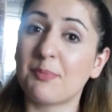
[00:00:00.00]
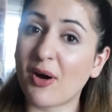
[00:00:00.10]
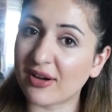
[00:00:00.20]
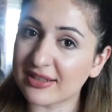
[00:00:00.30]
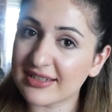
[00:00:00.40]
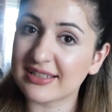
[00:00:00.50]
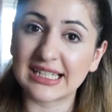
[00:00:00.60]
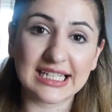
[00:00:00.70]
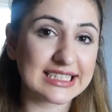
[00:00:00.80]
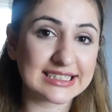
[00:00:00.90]
but
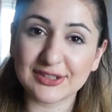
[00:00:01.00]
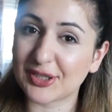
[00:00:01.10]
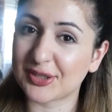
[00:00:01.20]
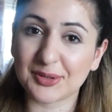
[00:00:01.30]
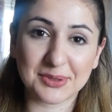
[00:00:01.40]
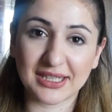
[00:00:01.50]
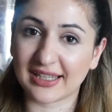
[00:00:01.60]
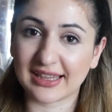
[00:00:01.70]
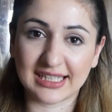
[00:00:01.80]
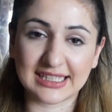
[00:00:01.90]
it's not going to be
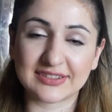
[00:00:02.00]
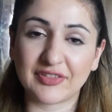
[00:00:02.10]
like this.